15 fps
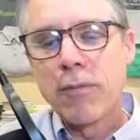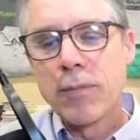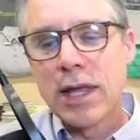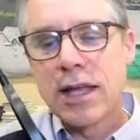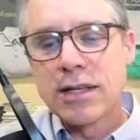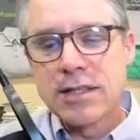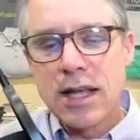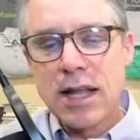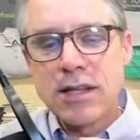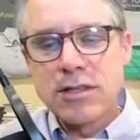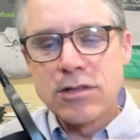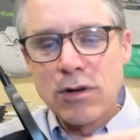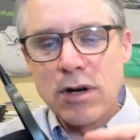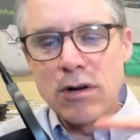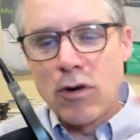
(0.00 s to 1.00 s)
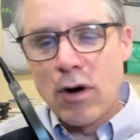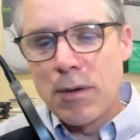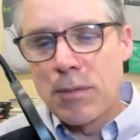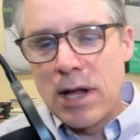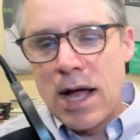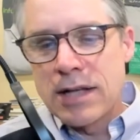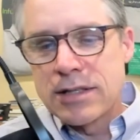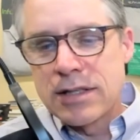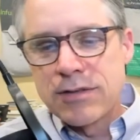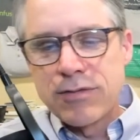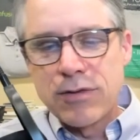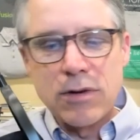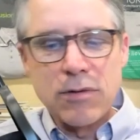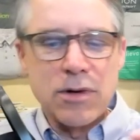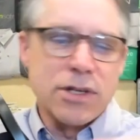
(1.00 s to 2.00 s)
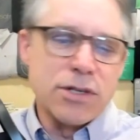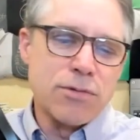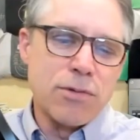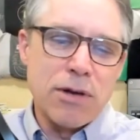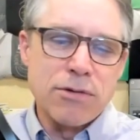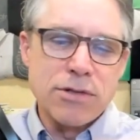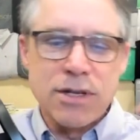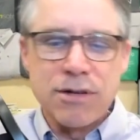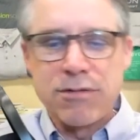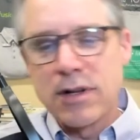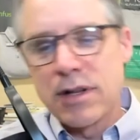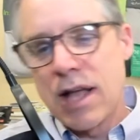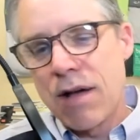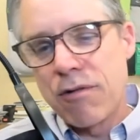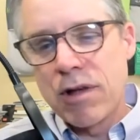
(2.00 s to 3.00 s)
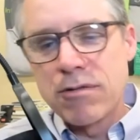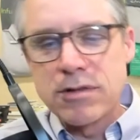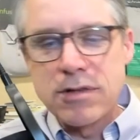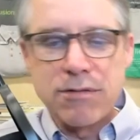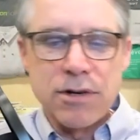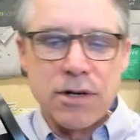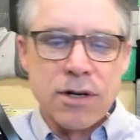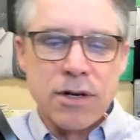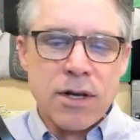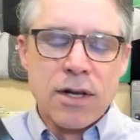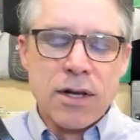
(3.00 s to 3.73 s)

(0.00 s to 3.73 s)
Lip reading: Because then it sort of normalizes for, well, this week was different, that week was different.